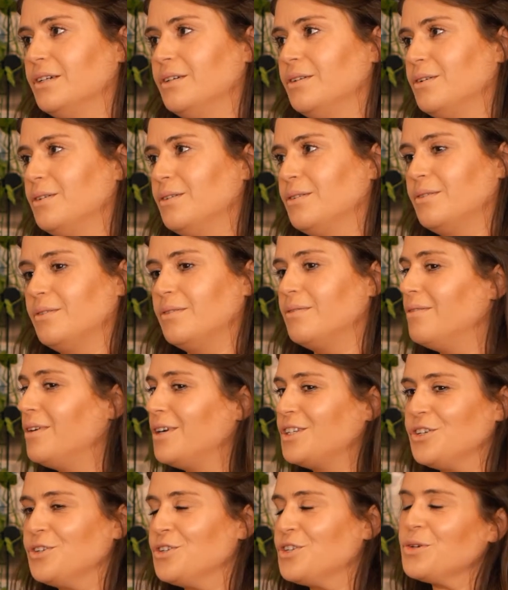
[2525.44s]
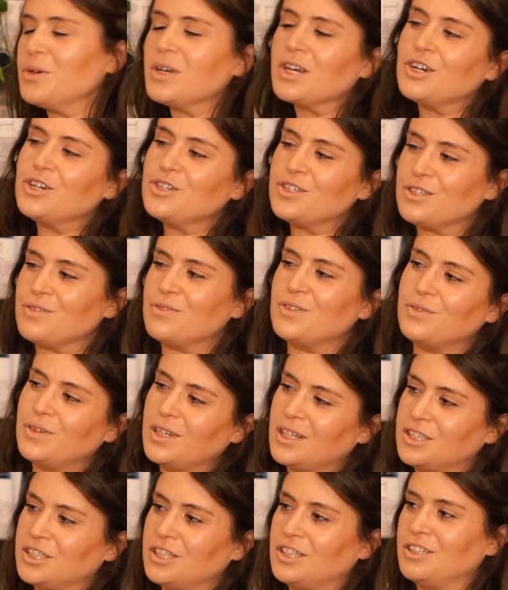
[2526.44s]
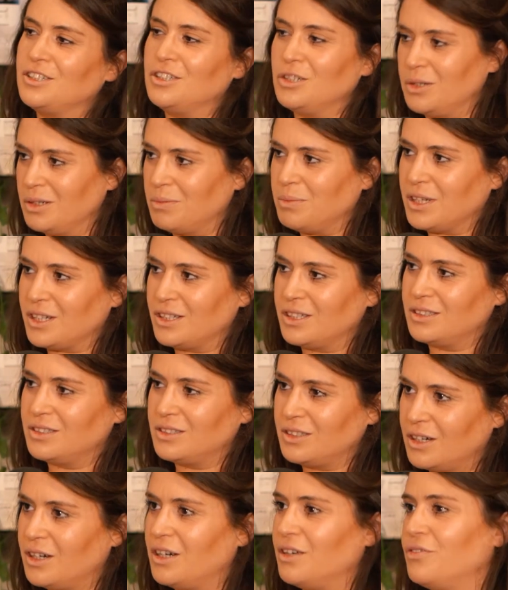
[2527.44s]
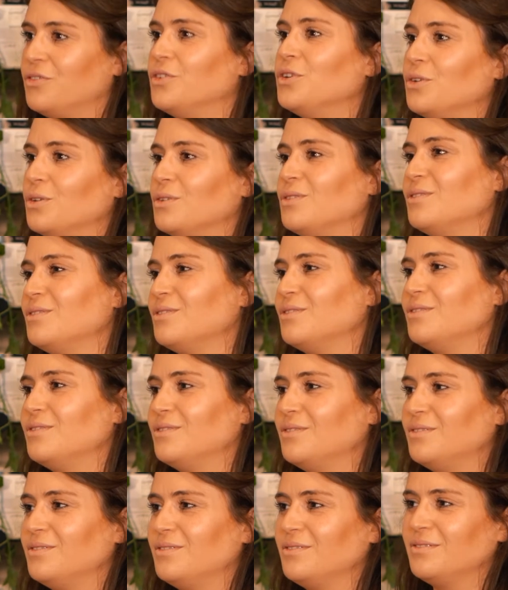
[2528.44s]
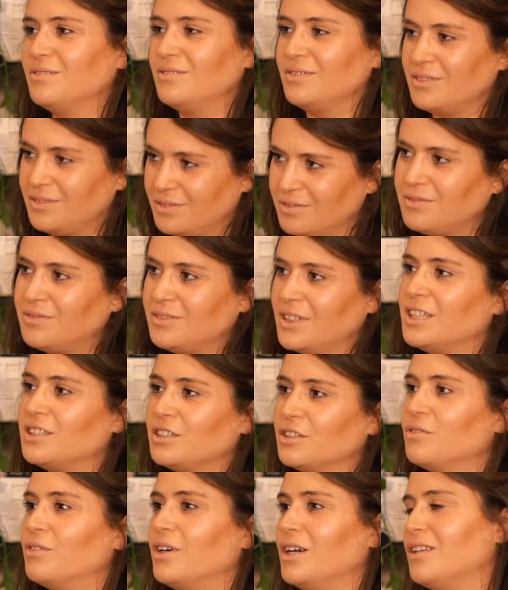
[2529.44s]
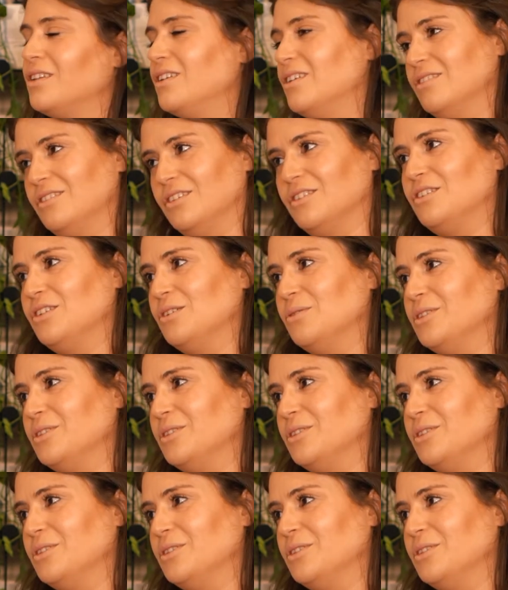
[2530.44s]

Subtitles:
I don't do it because of the religion. I do it because I feel it's the right thing to do as well.